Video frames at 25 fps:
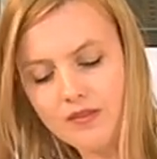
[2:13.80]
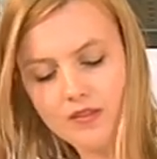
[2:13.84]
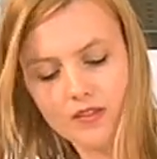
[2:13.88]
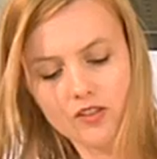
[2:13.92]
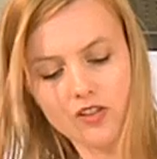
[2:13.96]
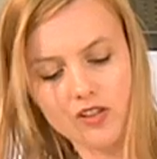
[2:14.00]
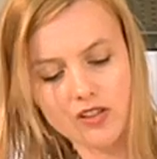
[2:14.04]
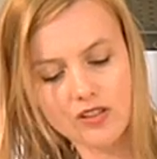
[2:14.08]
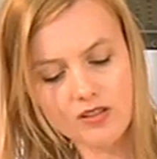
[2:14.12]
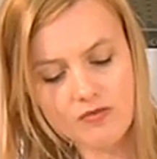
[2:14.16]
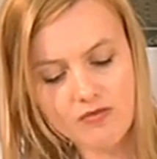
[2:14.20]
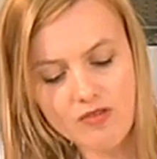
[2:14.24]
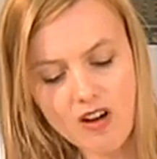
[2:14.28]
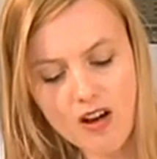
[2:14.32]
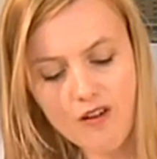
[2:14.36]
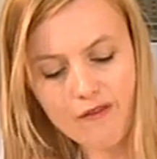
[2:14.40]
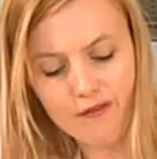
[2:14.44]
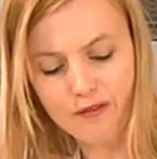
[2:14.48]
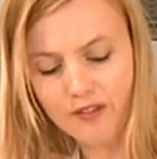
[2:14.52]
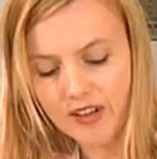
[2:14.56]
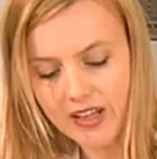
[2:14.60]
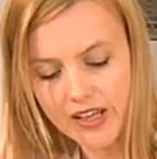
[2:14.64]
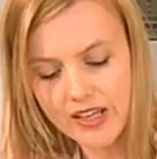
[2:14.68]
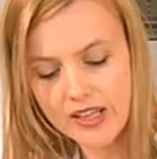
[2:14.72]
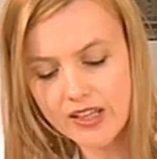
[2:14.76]
Just
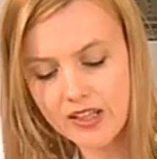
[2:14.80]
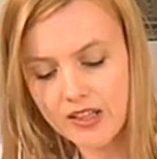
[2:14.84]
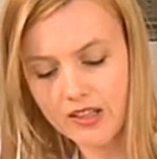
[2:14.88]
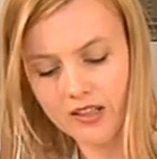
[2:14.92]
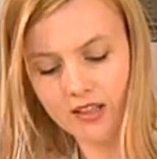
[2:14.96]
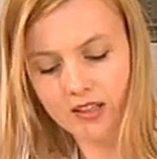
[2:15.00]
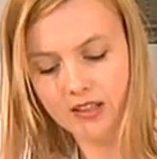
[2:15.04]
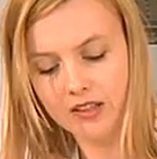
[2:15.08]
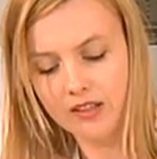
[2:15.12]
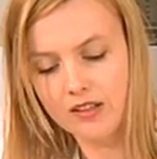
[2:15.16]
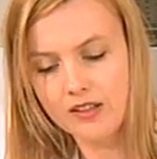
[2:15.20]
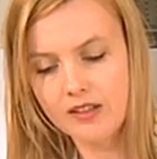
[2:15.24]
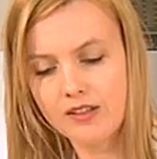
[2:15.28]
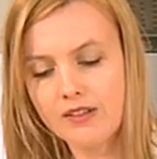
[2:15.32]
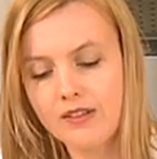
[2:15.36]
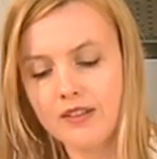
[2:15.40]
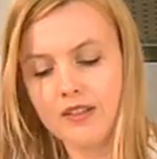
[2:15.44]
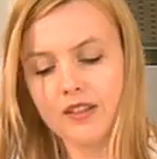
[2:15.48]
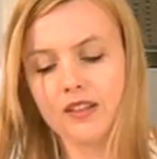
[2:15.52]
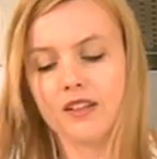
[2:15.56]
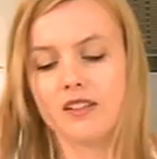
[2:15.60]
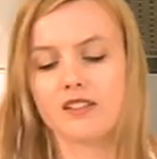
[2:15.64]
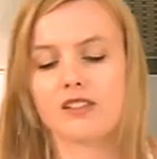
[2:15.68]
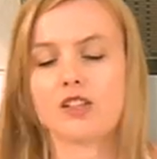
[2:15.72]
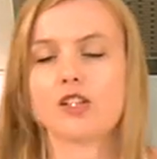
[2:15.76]
roughly.
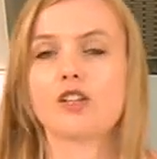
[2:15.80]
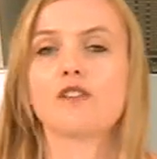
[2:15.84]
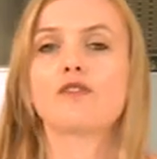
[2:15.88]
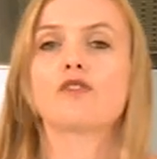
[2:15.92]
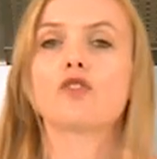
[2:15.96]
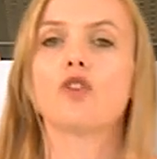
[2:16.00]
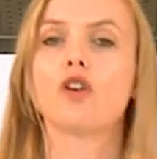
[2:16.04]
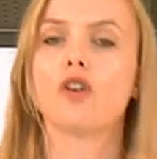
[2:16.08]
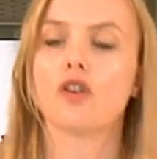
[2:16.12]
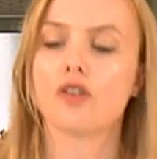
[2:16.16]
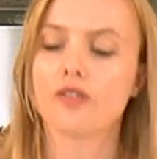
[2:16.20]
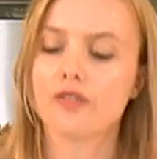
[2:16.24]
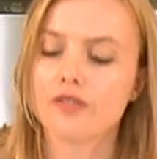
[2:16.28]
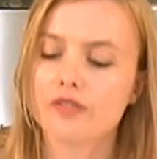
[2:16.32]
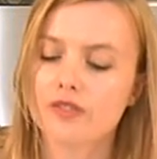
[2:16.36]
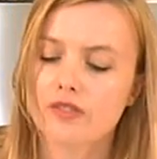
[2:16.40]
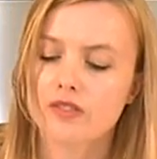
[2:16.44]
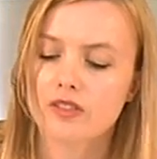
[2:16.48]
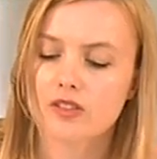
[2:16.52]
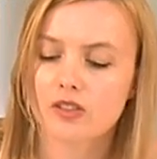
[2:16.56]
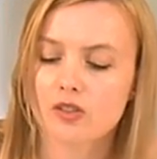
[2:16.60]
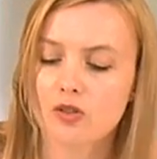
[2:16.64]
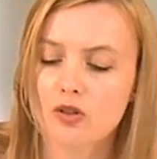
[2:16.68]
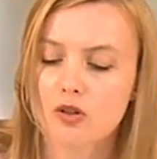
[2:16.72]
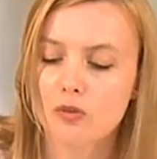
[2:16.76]
So you've got
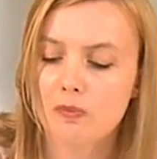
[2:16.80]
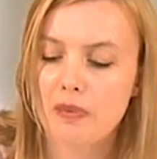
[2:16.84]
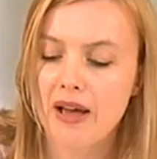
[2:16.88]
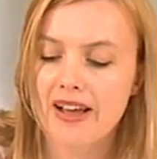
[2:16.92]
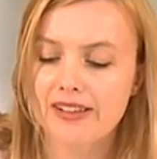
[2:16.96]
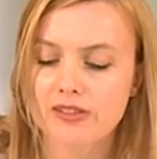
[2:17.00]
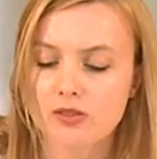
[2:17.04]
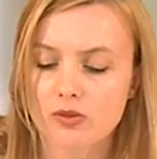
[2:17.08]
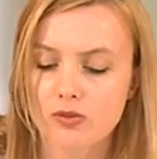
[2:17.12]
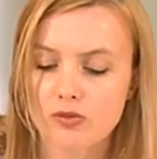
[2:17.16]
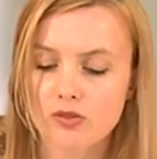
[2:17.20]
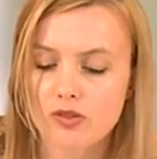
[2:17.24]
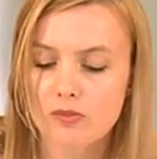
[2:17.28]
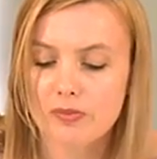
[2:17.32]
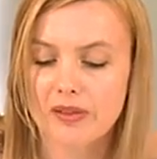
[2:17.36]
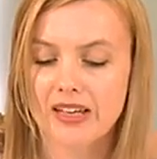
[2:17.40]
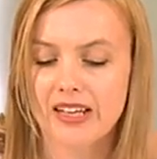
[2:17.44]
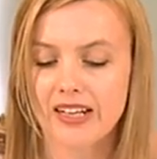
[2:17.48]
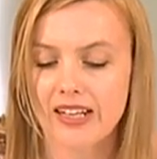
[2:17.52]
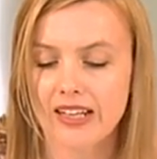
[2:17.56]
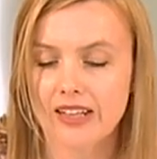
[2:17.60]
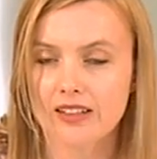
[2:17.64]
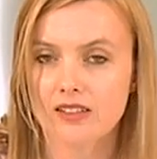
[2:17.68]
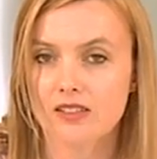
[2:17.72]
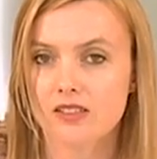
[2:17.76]
your petals are
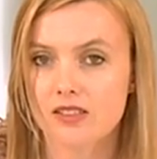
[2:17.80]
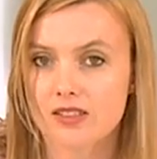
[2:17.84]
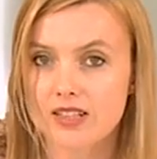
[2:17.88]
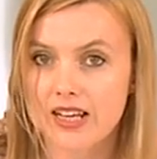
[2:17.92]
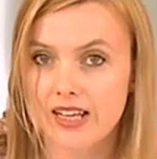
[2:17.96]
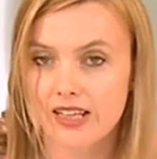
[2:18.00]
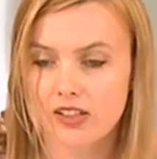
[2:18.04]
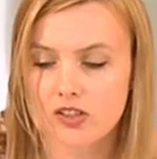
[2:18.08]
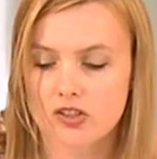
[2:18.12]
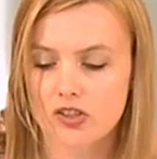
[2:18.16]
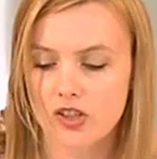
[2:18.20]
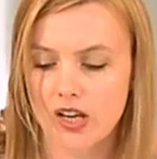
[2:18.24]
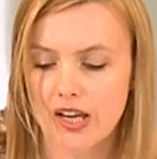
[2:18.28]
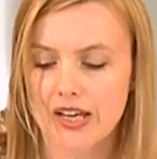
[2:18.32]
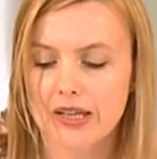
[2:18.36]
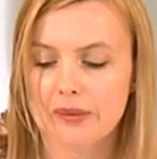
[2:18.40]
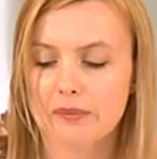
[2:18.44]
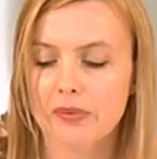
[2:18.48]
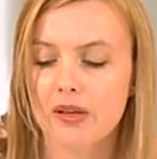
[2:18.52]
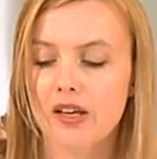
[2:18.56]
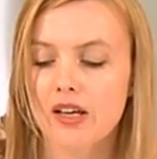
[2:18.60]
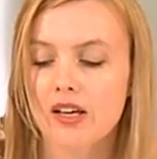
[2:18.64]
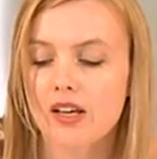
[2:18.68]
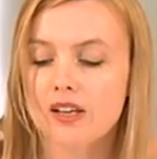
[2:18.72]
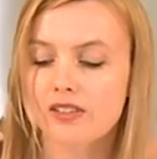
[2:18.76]
beginning to take shape.
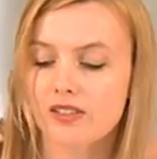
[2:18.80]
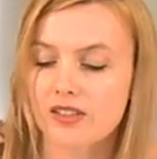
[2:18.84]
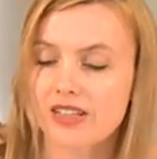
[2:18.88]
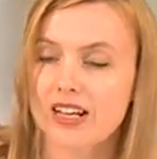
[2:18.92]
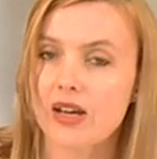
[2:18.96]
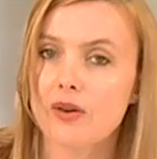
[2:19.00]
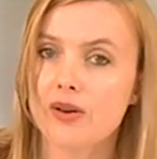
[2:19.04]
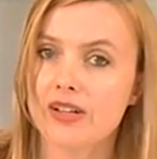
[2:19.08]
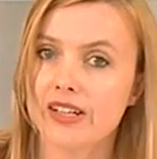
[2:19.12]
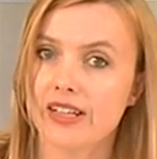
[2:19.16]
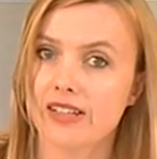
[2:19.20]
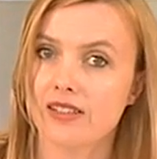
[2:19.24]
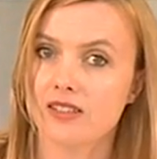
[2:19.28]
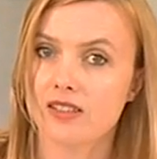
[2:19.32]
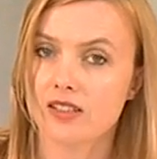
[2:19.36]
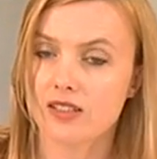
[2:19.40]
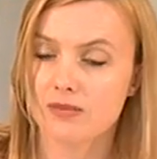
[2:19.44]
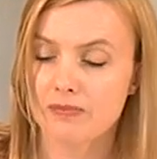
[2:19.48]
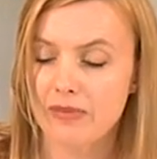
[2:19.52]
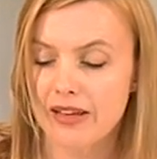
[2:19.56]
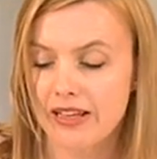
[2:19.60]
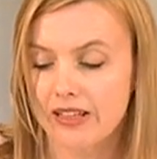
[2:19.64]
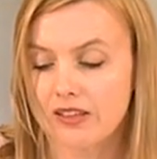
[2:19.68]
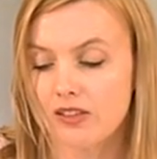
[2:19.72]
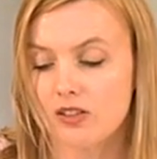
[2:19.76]
So now I need to
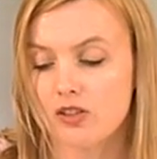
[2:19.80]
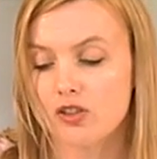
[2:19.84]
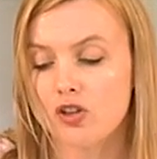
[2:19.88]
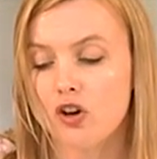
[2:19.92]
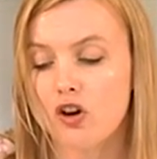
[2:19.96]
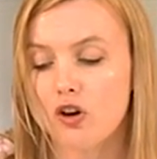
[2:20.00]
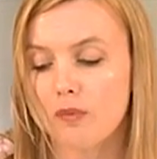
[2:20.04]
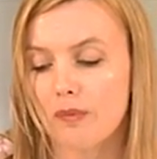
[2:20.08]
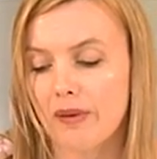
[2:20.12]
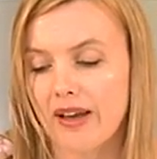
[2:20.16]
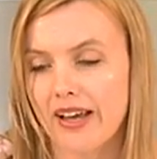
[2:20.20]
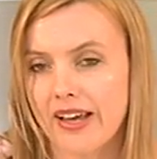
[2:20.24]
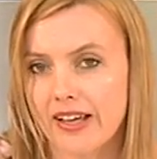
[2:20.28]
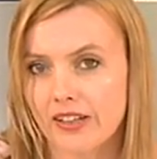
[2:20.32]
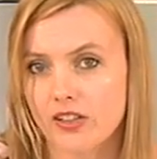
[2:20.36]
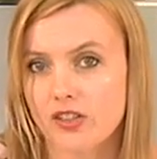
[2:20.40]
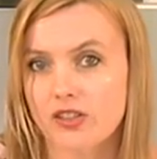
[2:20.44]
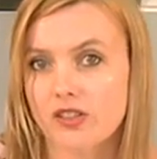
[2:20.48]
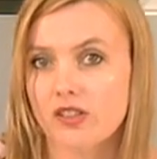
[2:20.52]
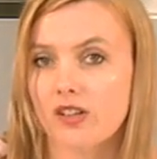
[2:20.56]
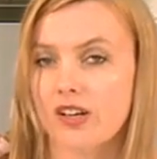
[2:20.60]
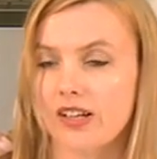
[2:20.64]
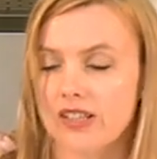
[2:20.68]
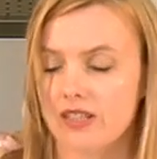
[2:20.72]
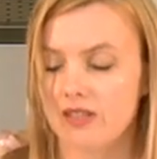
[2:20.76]
make the top edge
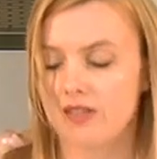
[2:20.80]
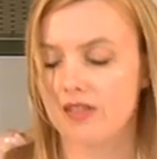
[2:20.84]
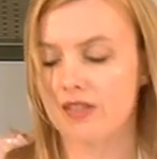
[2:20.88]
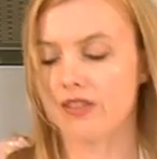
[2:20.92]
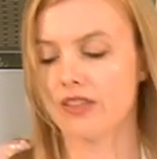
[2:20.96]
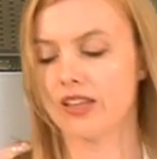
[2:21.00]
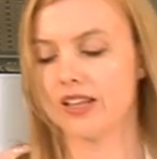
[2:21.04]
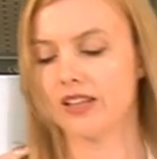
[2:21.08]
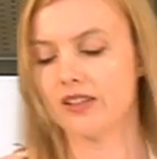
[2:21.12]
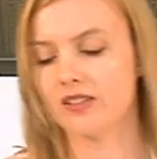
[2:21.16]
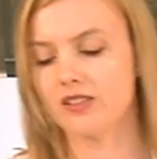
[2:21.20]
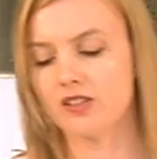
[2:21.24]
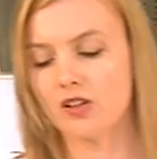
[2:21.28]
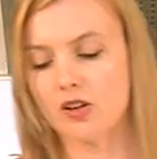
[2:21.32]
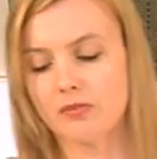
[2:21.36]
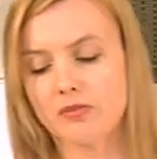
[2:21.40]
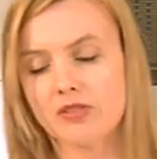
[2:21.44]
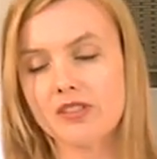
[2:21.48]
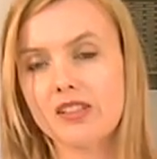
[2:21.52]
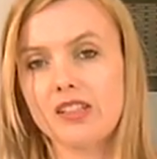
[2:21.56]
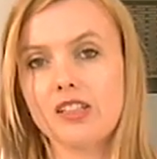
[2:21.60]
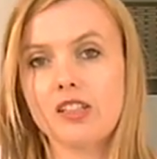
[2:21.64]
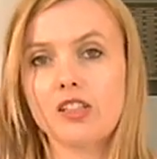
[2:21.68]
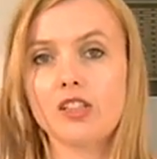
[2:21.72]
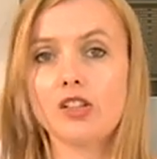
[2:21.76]
nice and thin. So I'm
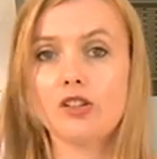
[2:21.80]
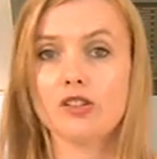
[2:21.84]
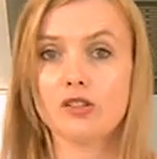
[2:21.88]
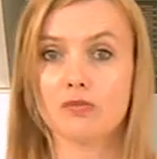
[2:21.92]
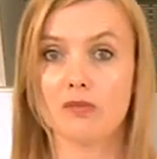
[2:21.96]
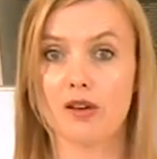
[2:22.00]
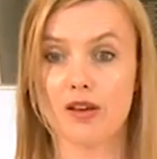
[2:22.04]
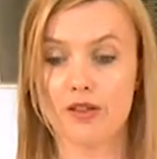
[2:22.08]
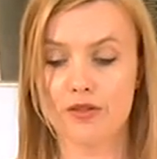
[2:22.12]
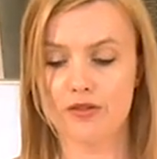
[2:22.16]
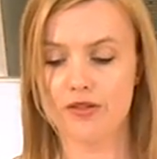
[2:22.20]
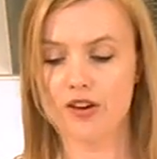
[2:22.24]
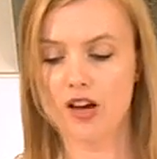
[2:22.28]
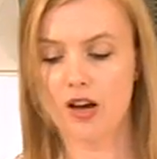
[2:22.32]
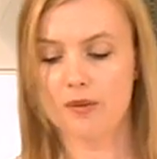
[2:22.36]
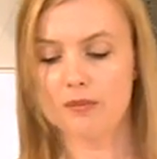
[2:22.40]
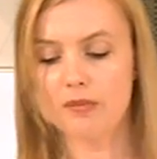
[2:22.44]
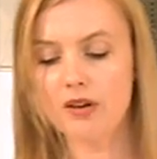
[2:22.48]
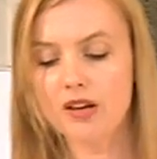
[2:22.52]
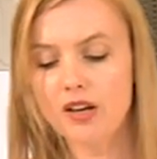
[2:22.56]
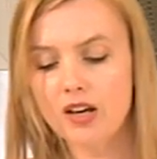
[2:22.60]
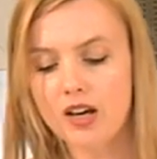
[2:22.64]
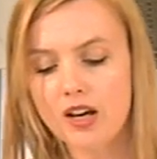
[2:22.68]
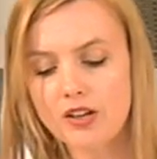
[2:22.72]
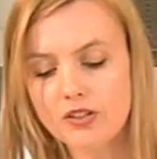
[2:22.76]
just going to use my thumb
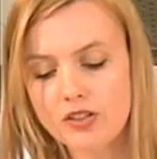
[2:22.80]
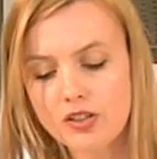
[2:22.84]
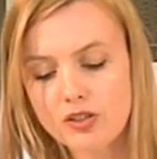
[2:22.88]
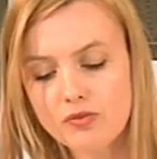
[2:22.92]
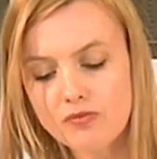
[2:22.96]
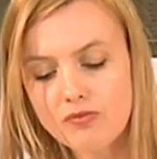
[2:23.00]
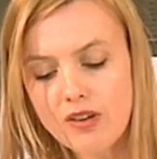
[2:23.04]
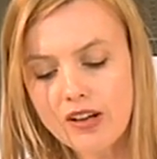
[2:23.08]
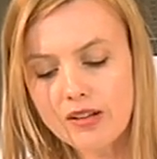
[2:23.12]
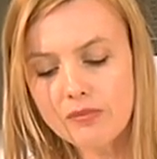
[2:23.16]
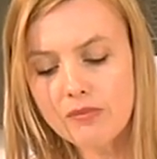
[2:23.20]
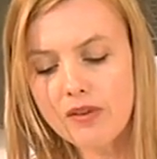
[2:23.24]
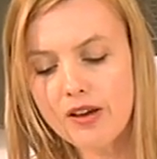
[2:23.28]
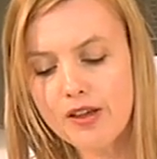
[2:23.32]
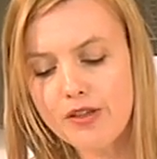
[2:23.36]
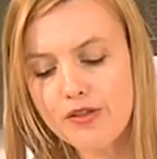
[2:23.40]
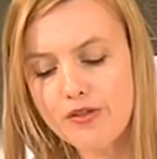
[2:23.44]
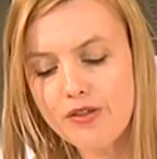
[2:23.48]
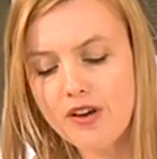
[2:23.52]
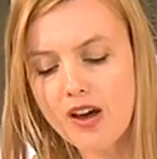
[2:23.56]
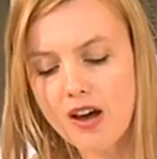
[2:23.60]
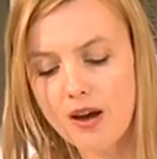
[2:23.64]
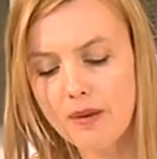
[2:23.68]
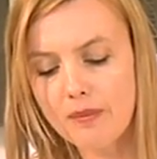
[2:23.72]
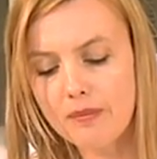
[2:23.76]
and just run my
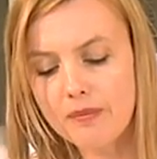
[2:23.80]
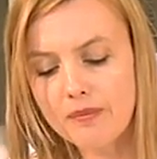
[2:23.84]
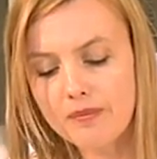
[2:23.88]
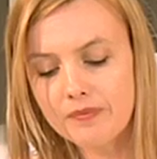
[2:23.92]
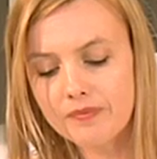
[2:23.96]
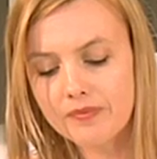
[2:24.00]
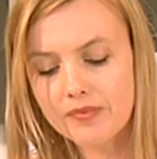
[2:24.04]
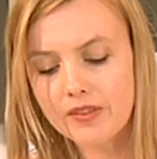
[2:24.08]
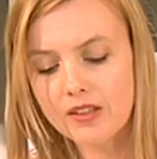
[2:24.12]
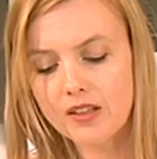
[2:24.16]
thumb